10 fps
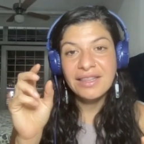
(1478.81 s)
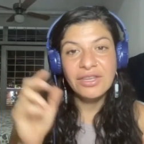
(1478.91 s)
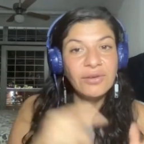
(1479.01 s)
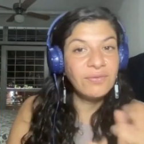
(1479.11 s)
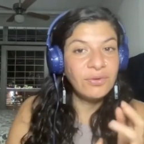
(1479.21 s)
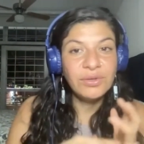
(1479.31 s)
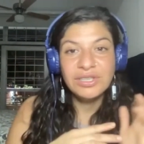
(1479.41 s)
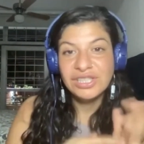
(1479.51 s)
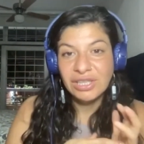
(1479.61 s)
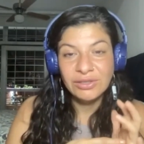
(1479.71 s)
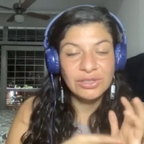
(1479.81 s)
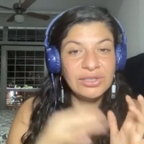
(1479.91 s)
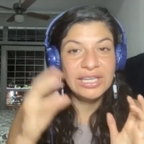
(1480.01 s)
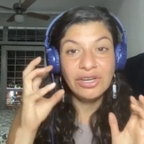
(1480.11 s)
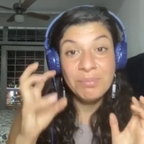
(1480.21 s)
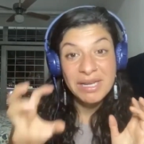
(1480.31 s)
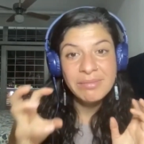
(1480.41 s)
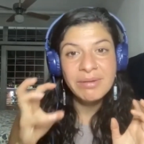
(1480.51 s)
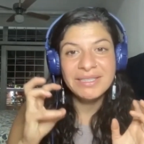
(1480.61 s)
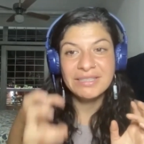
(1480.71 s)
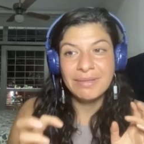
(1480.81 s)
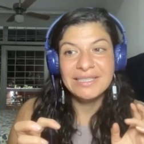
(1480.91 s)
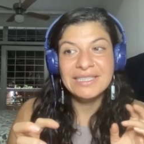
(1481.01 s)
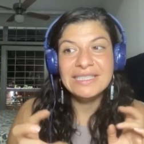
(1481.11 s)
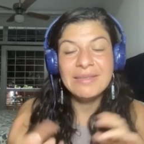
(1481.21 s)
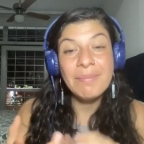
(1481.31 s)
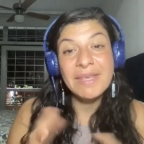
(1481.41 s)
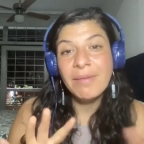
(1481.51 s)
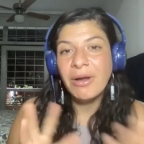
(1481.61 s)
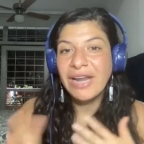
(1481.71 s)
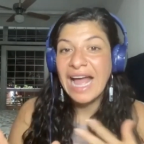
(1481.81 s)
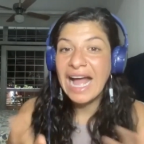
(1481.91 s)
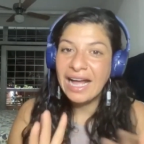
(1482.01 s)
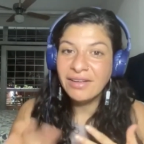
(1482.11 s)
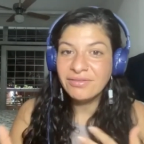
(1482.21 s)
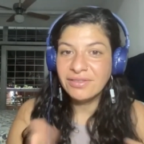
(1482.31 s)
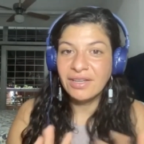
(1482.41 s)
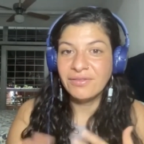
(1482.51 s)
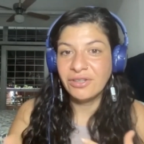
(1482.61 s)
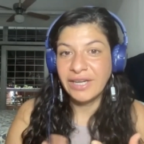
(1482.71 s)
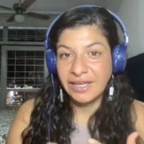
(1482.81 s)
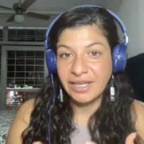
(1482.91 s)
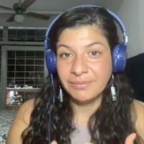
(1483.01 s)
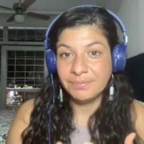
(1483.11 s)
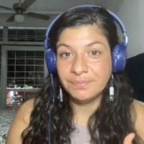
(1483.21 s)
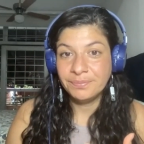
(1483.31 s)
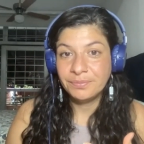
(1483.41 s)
your food and shelter, like your minimum expenses, be about half of your income.